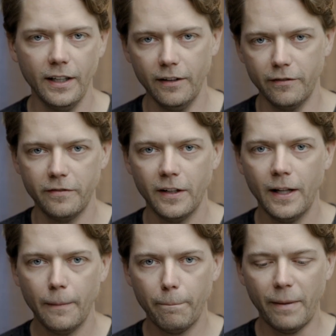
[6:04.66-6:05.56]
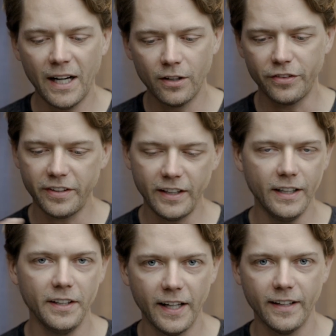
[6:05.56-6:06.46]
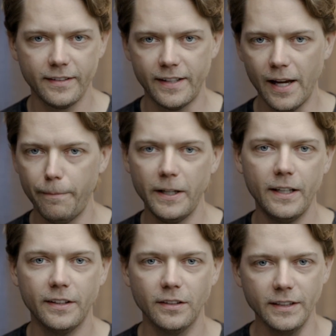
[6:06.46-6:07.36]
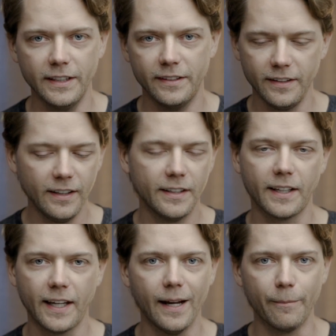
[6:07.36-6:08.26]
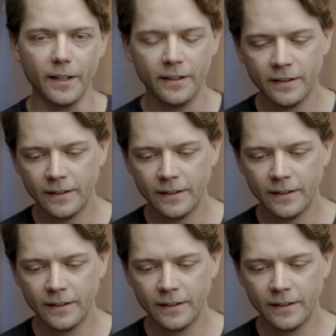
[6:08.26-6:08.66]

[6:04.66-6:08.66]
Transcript: of bounce in that step, in the lens, in the camera.